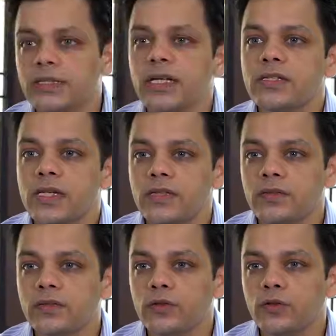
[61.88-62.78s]
In such
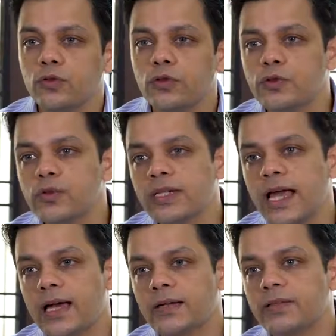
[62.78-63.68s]
cases, you could use
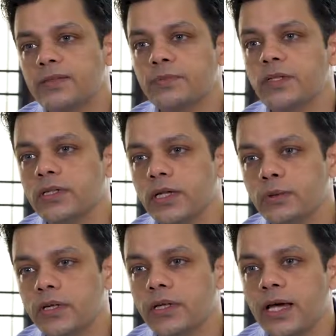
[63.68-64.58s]
an antiseptic
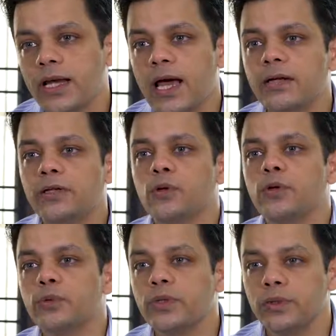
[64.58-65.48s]
liquid and add it
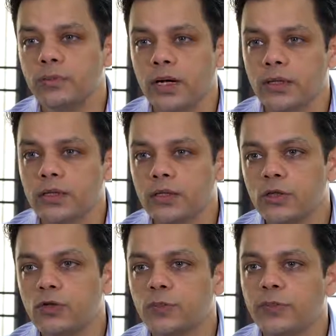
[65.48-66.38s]
onto their bath
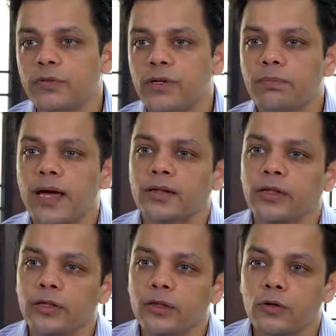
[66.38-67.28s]
to prevent
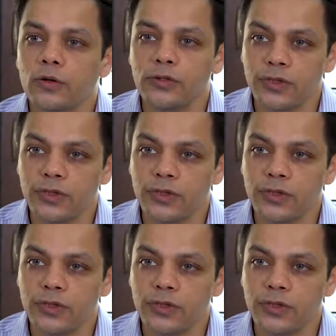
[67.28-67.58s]
bacteria or